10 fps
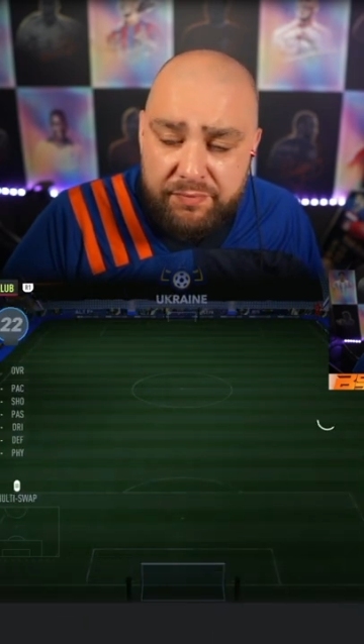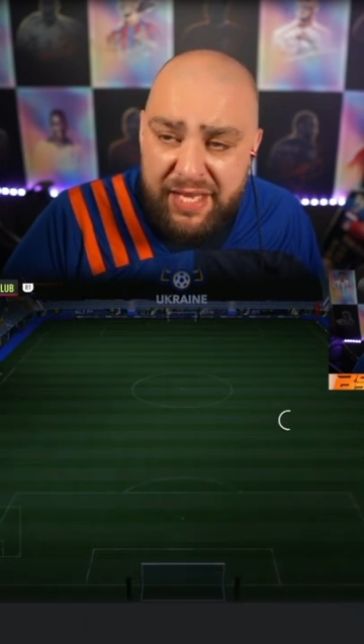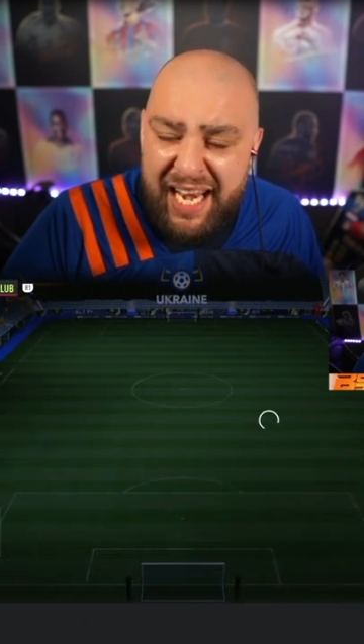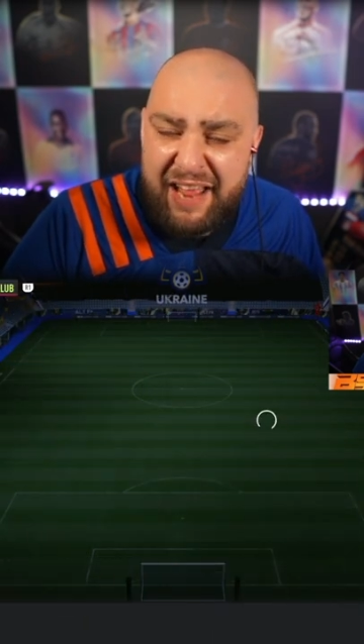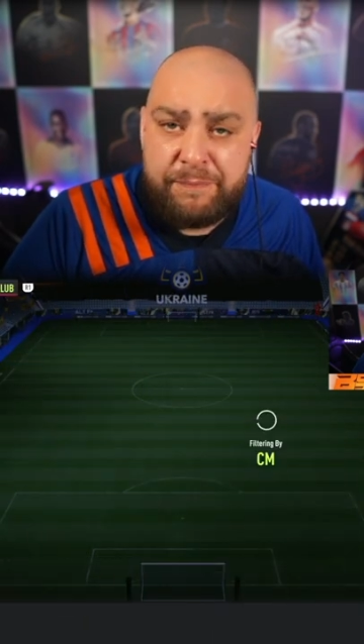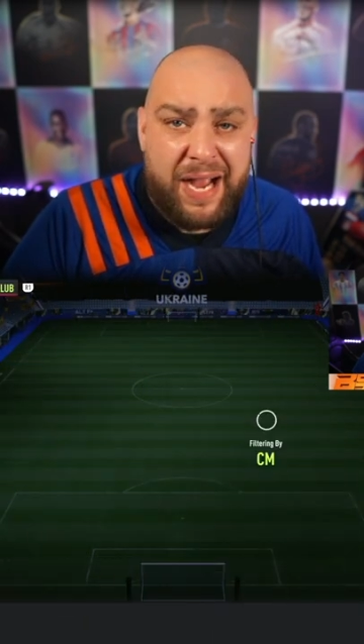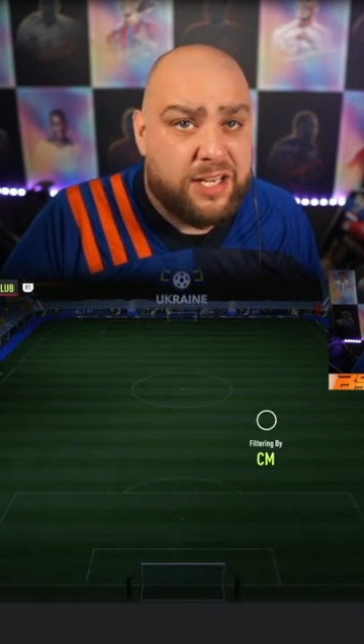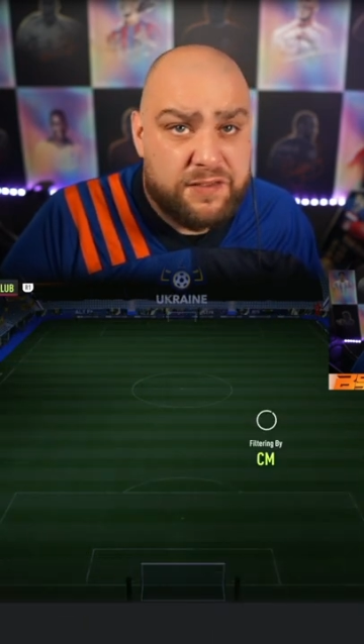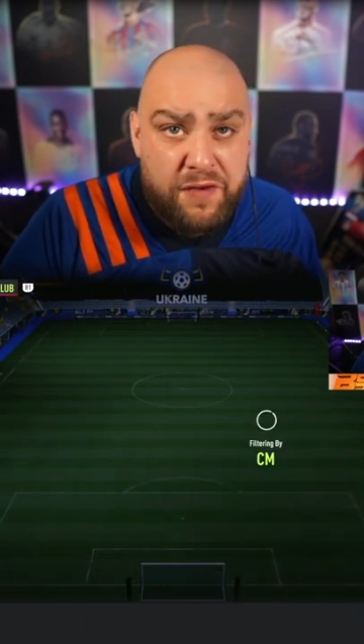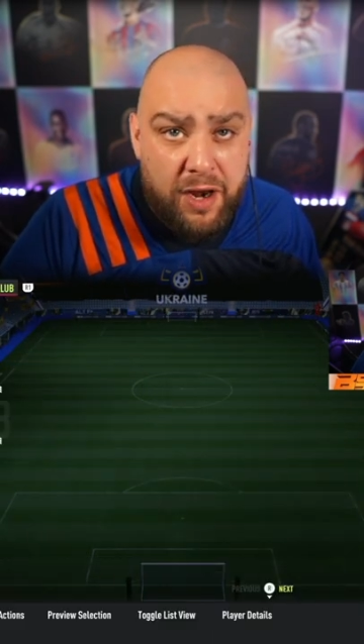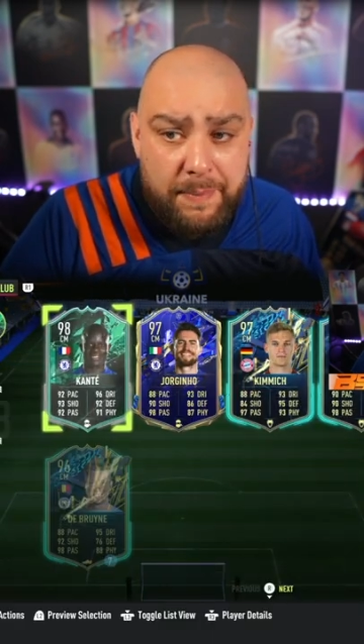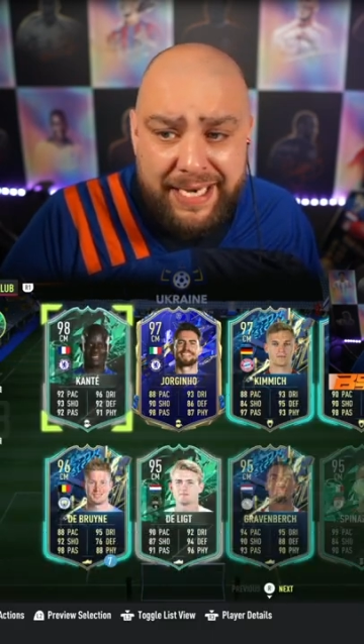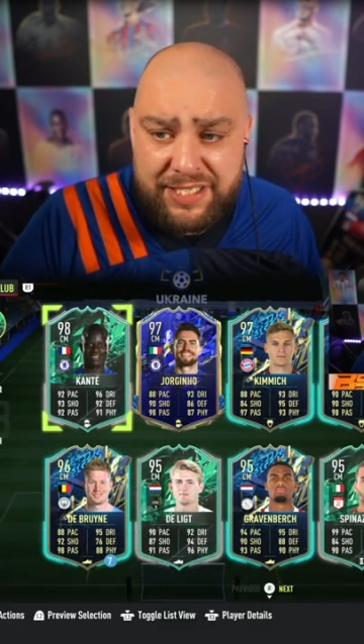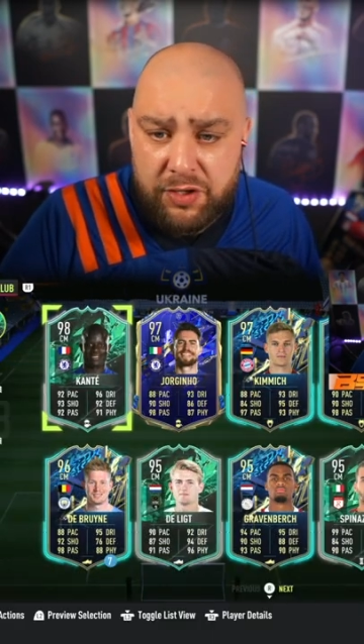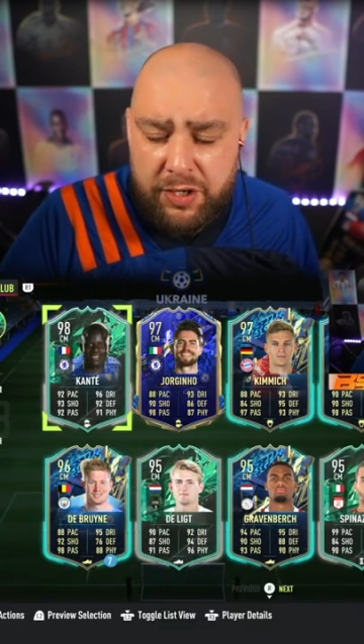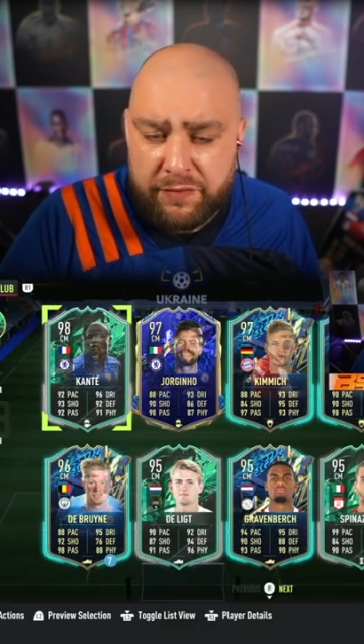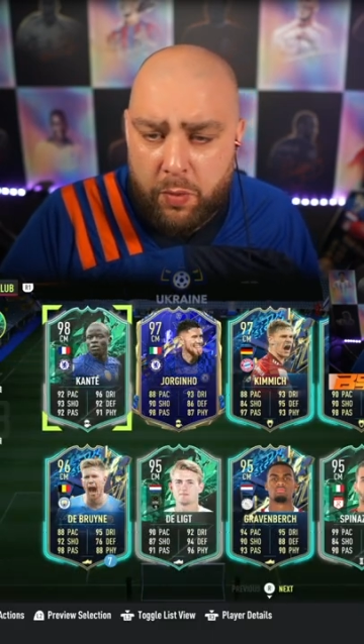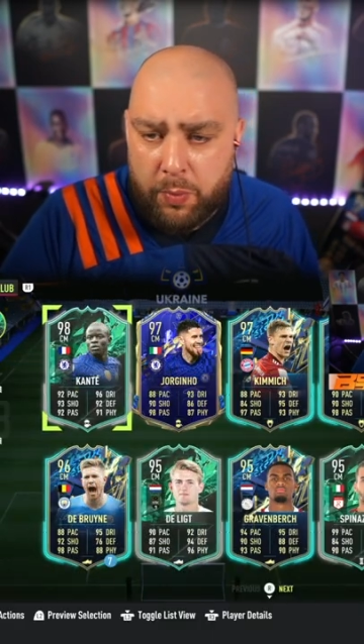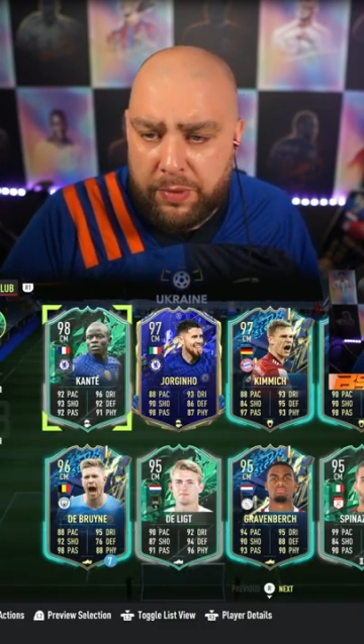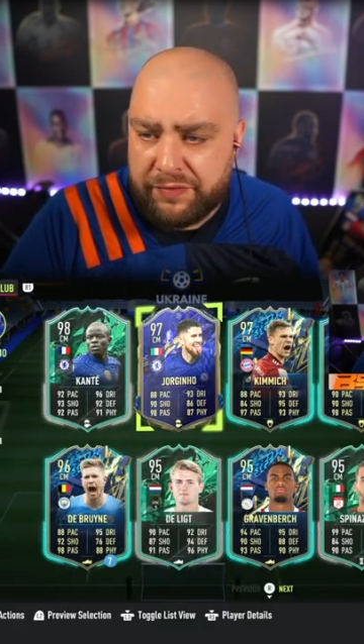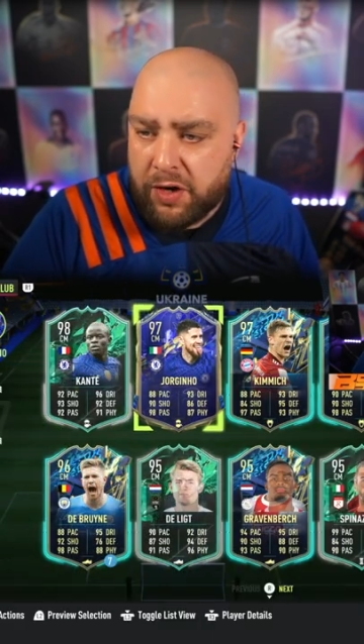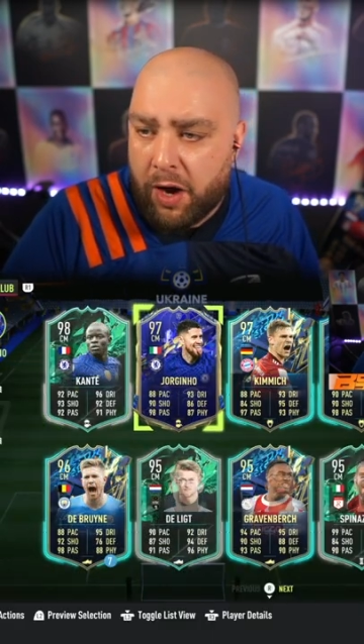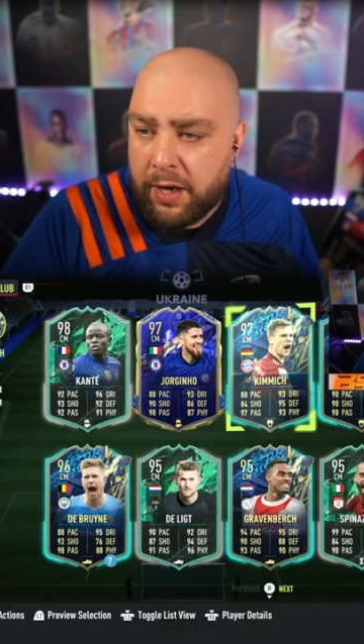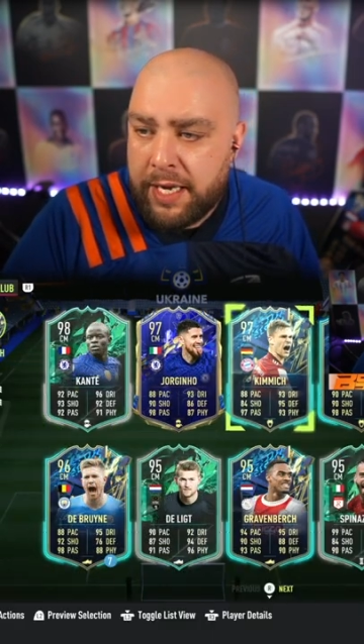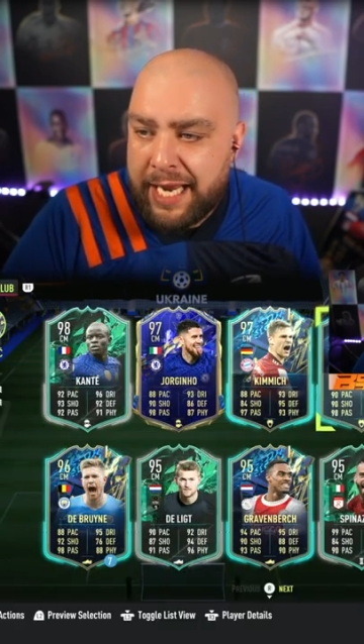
left back, because Fernandez is the only other one we've got.